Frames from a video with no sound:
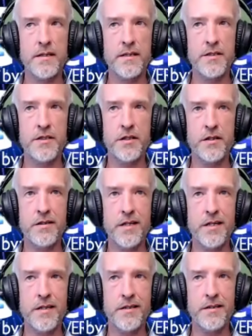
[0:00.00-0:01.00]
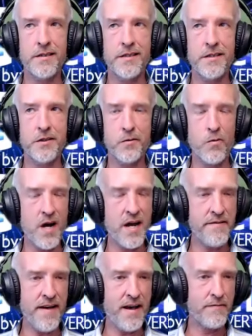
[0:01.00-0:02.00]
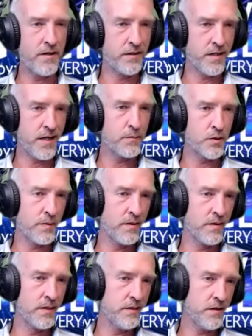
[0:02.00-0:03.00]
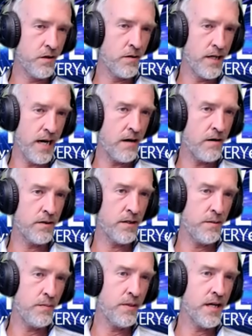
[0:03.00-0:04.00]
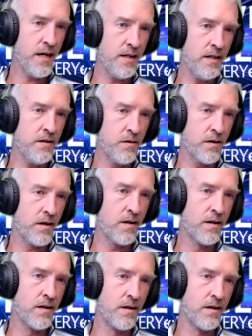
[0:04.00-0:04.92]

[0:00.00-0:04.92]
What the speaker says: Did your wife have uncomfortabilities going out in the beginning or?